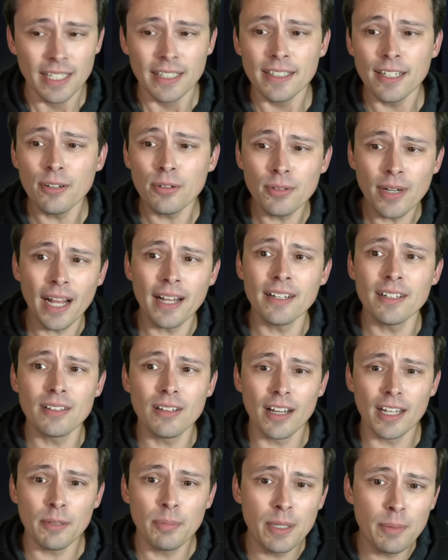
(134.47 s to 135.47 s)
Now, granted, a
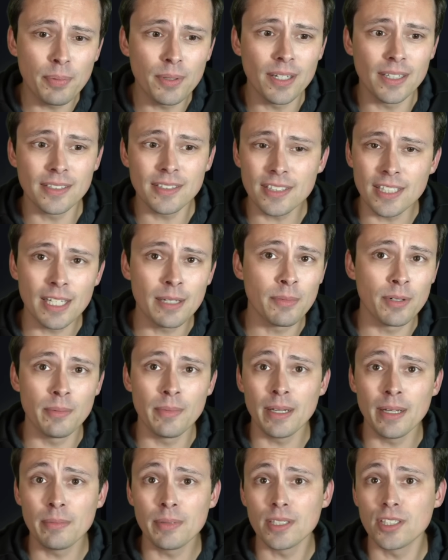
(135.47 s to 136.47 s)
lot of people on Steam are
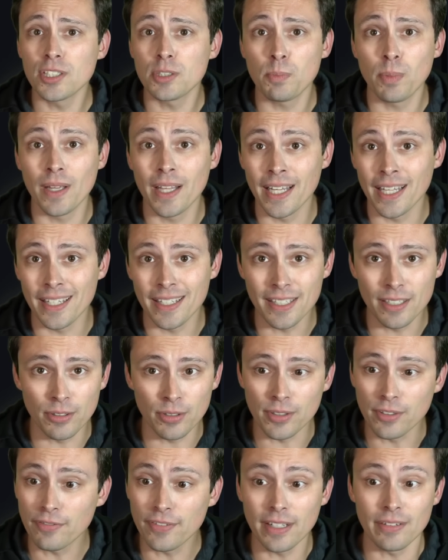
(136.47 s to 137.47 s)
maybe just playing, you know,
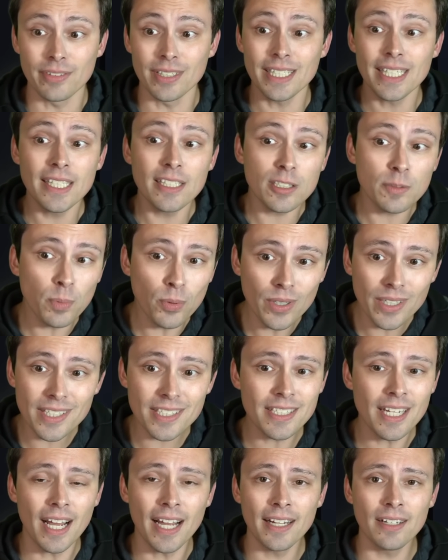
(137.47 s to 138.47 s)
their favorite esports
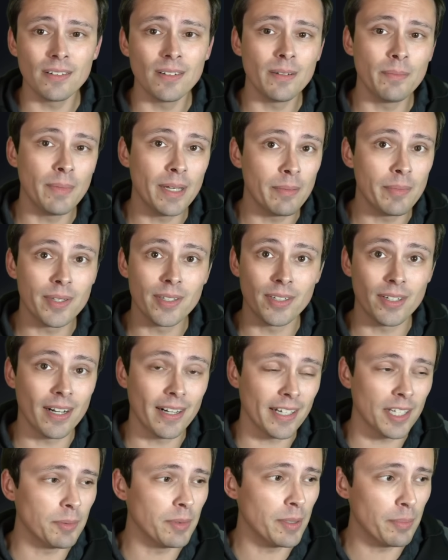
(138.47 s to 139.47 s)
title. Maybe they're not
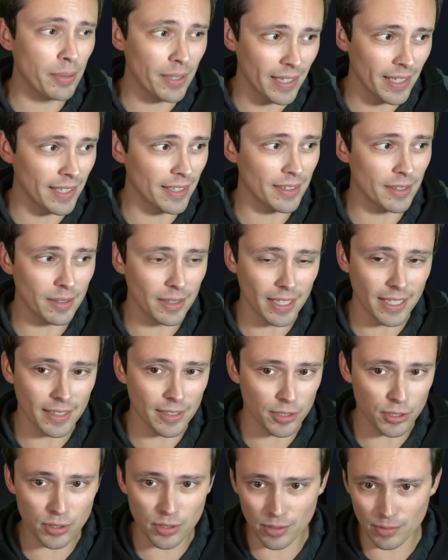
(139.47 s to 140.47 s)
going to be playing the
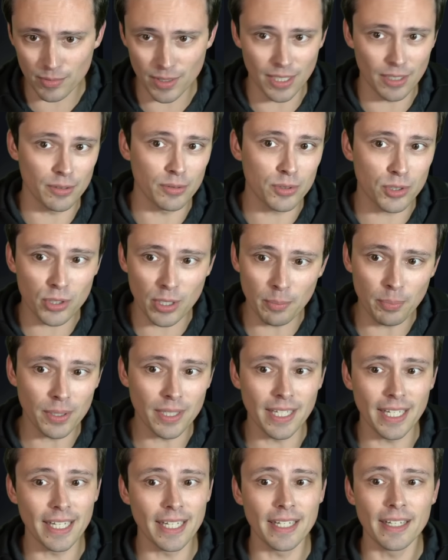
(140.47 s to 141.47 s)
latest, you know,
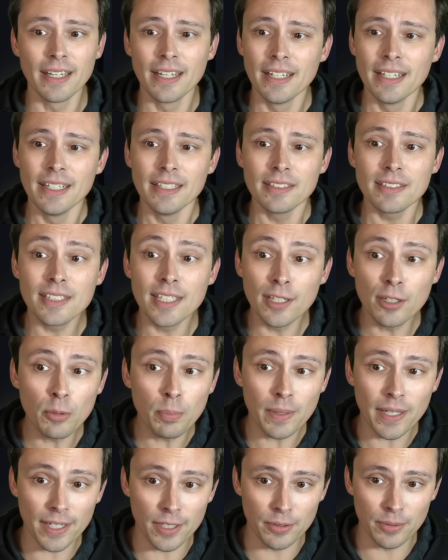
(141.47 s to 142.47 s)
AAA single
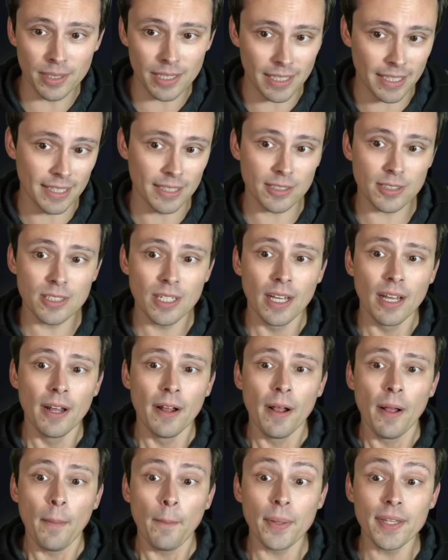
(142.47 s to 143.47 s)
player release.
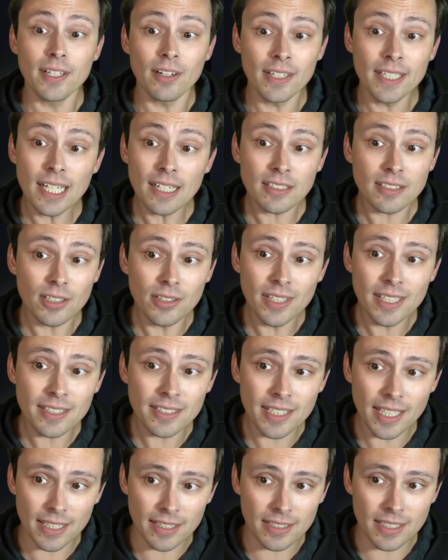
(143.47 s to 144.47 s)
But the RTX
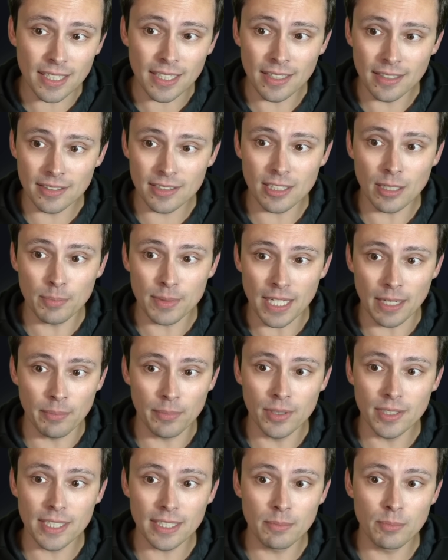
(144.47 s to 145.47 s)
3060 in
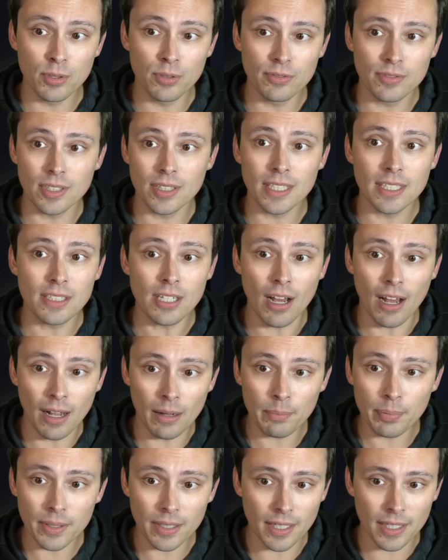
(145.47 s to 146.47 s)
September did move to the
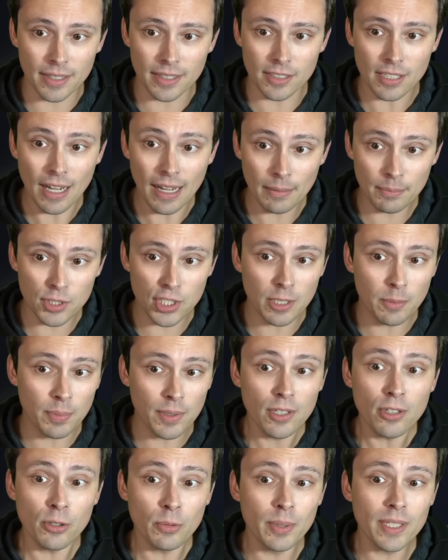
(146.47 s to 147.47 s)
top, uh, the top
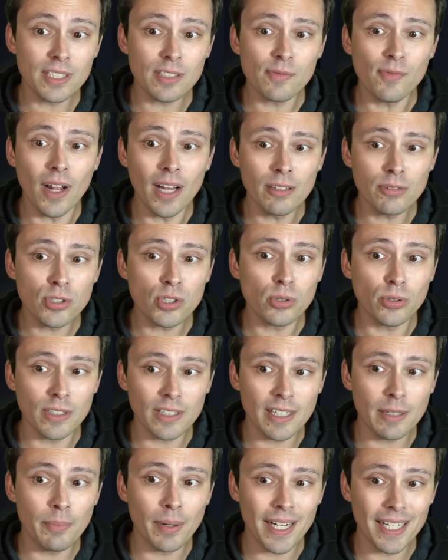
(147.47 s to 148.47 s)
GPU, but it's followed
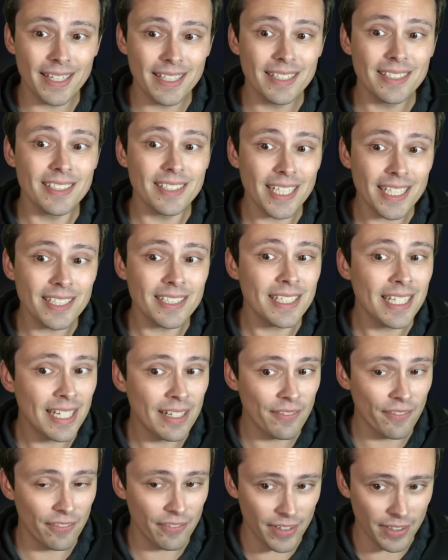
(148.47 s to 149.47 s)
shortly by the
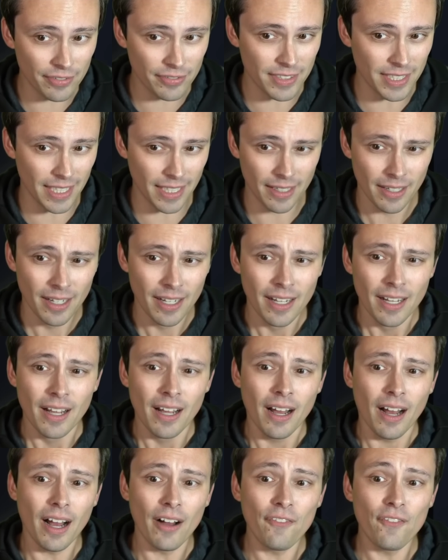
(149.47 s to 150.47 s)
1650
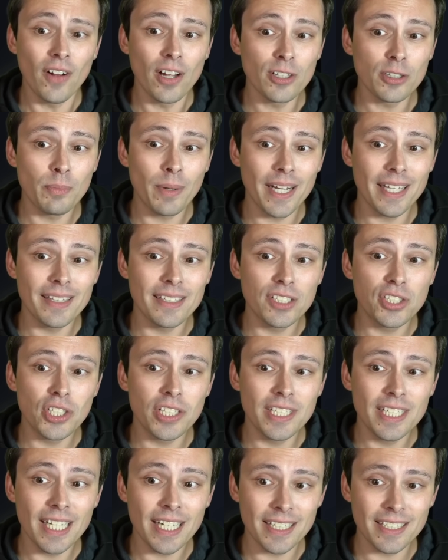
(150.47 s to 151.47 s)
uh, followed by the
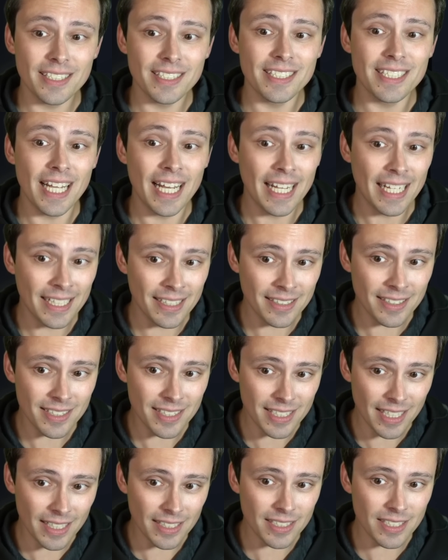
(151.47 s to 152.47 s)
GTX
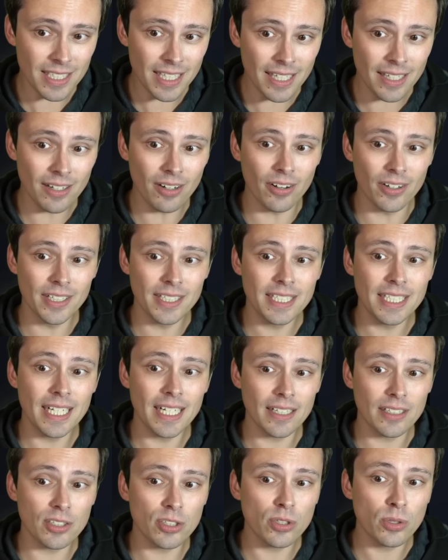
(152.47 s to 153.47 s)
1060,
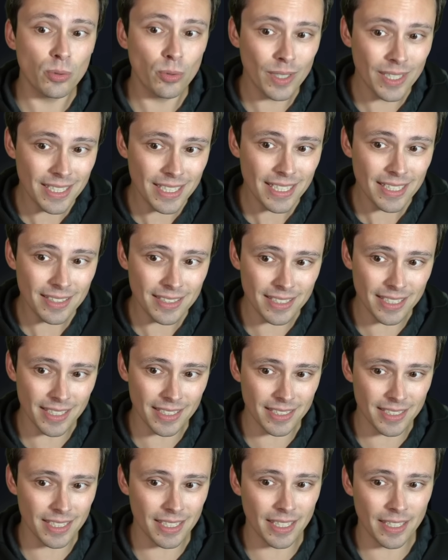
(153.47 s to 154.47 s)
RTX
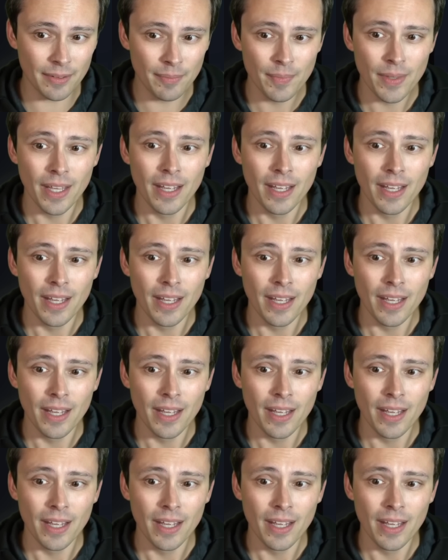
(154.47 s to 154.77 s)
2060.